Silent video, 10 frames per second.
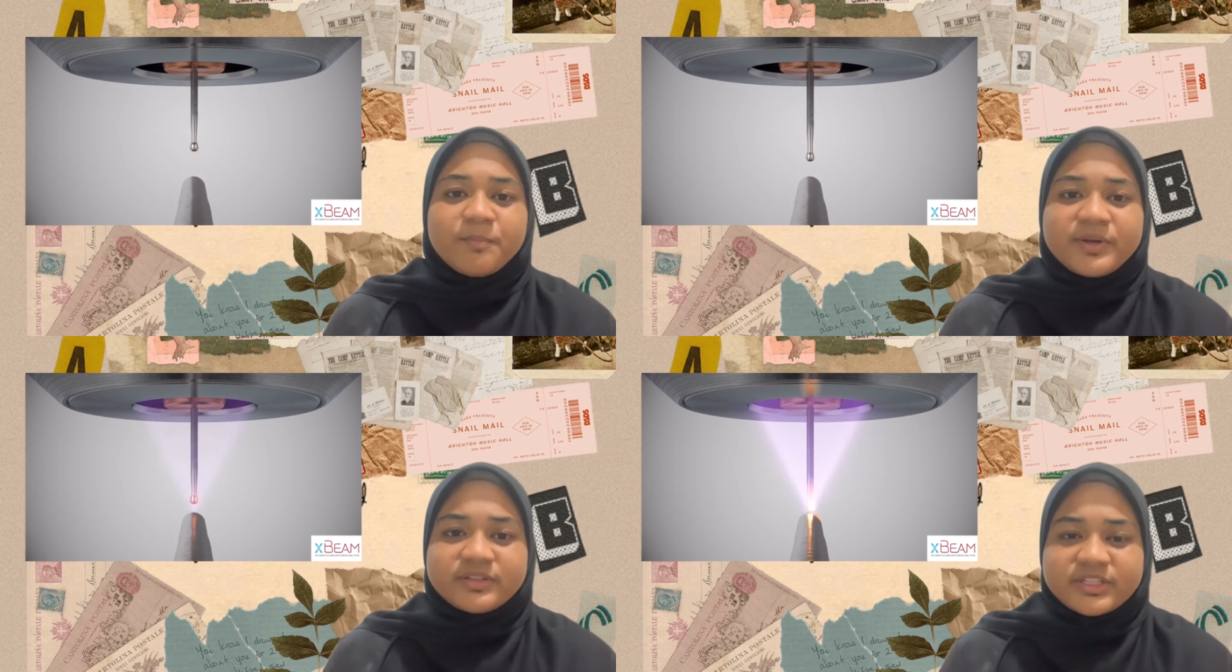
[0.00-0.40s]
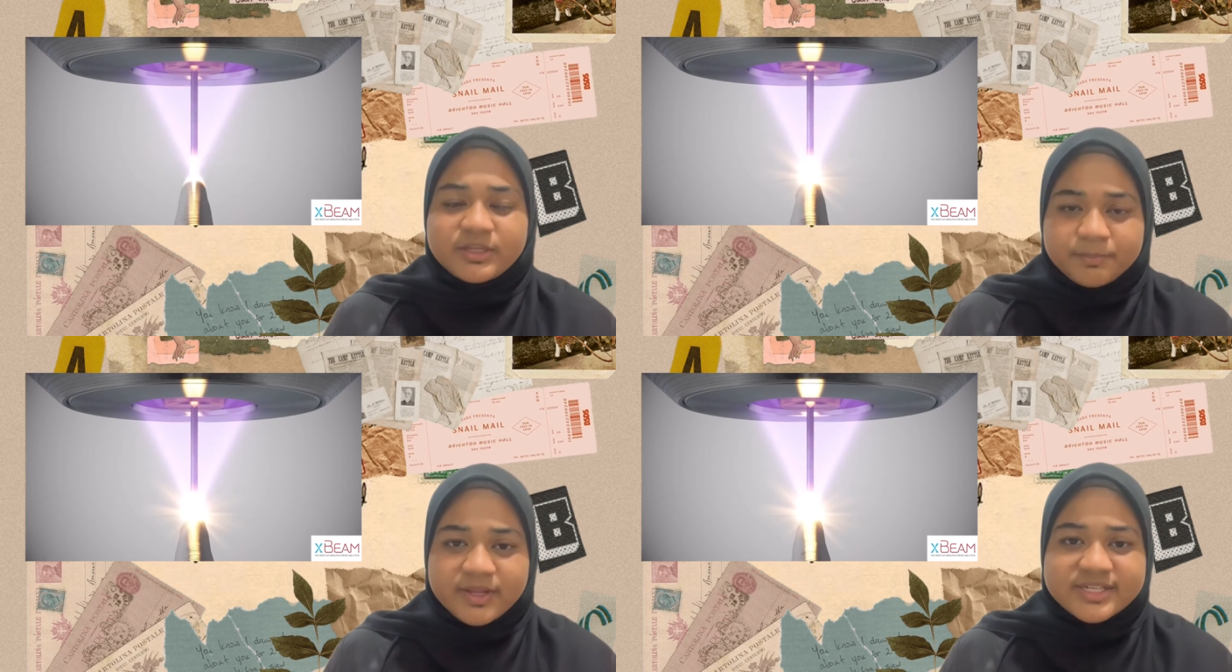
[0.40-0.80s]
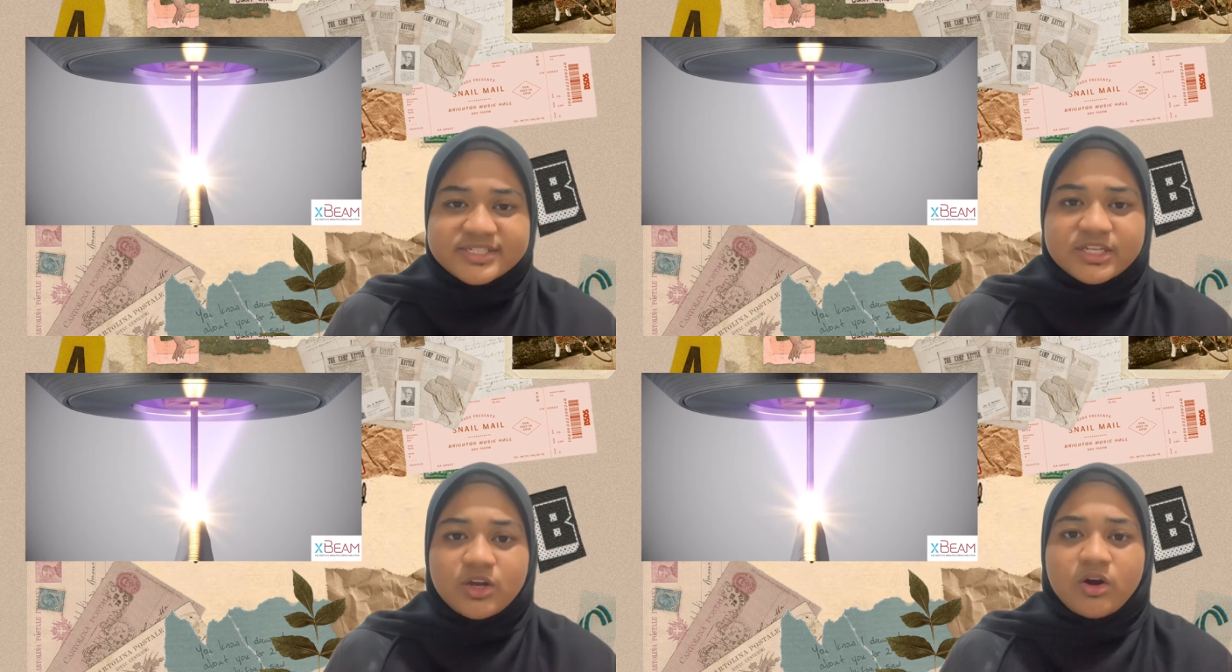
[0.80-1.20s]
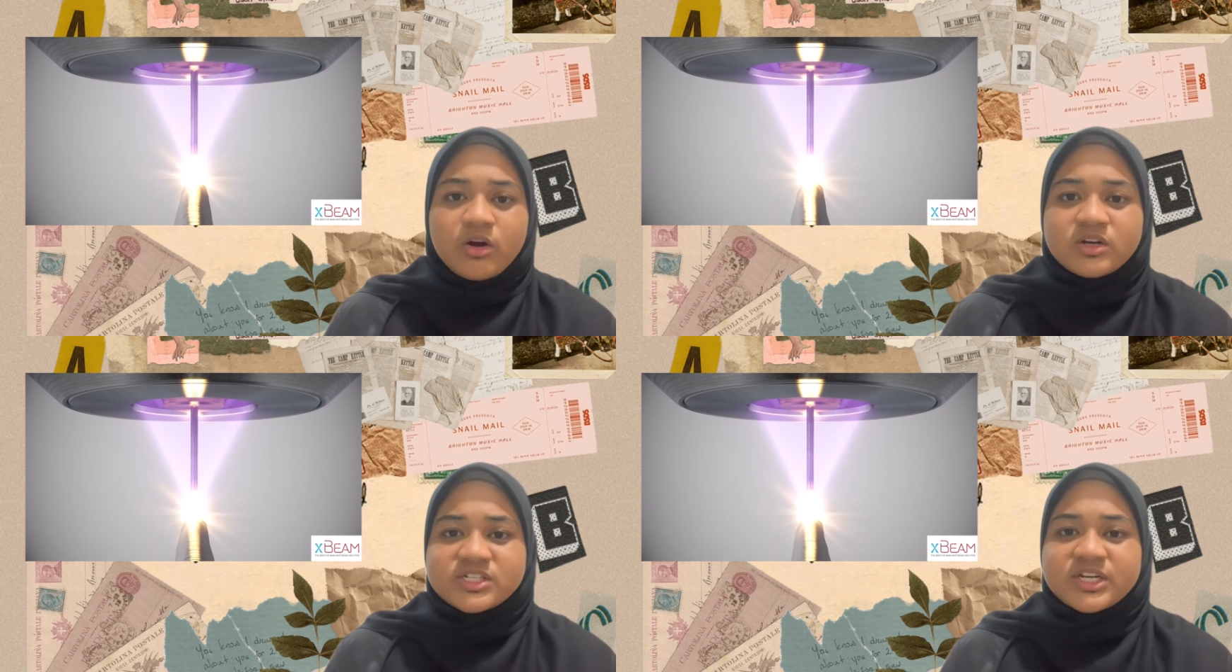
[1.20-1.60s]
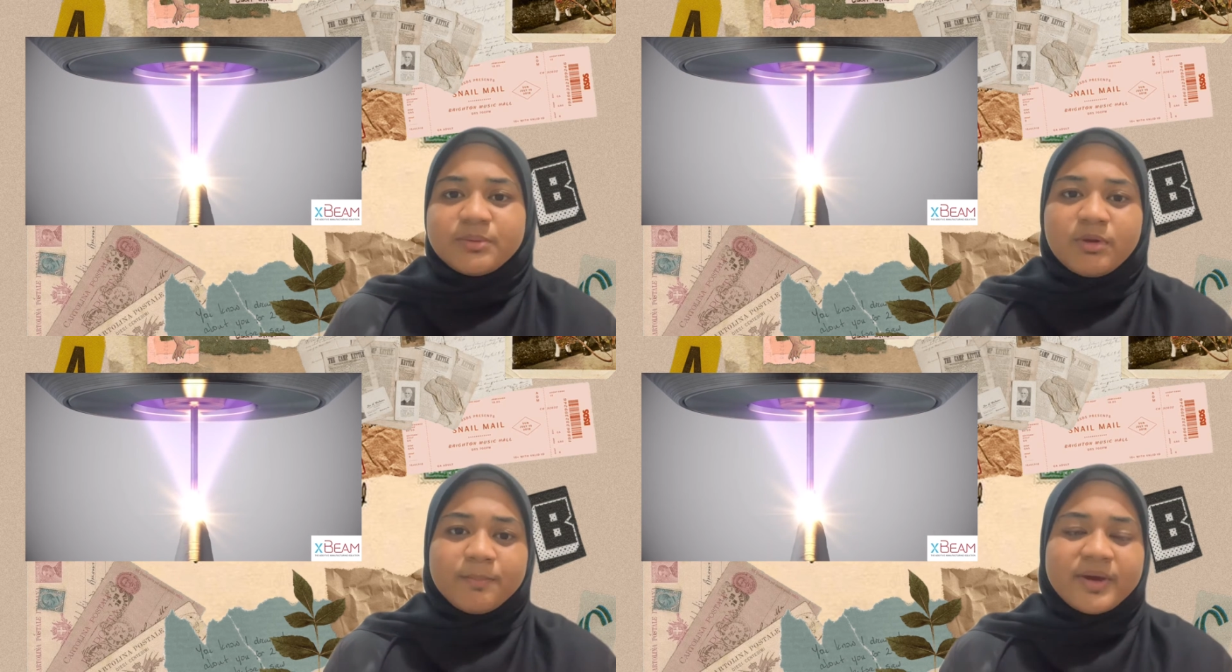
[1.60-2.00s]
printing plastic or
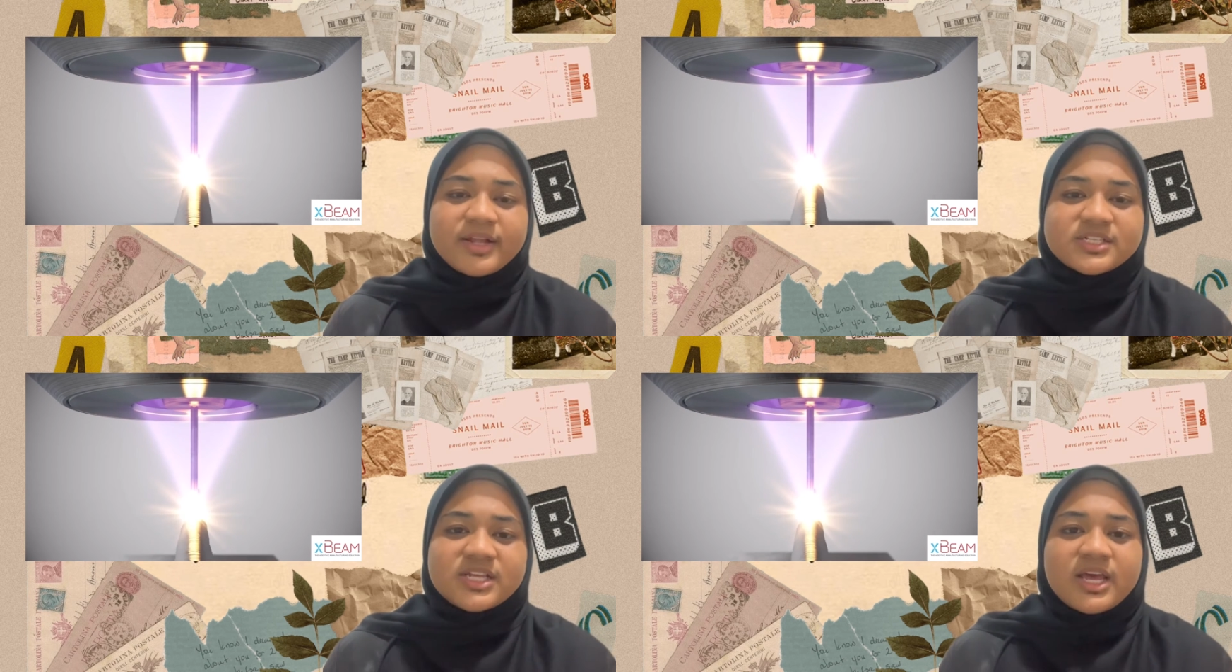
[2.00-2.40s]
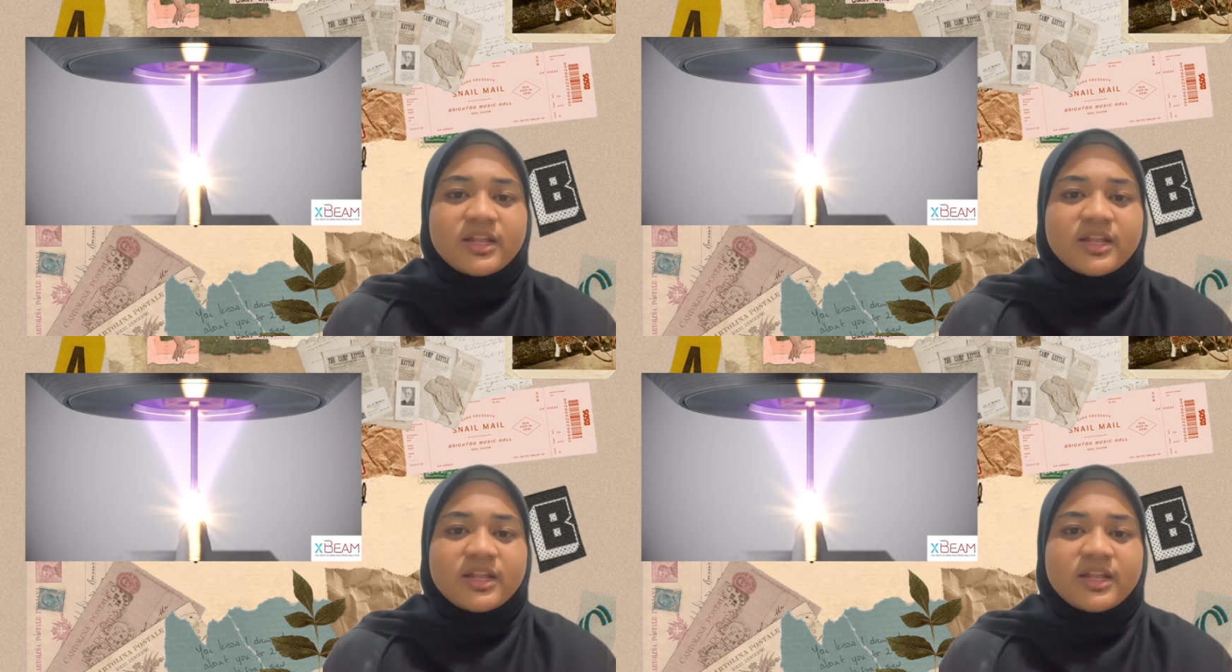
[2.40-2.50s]
ceramic parts.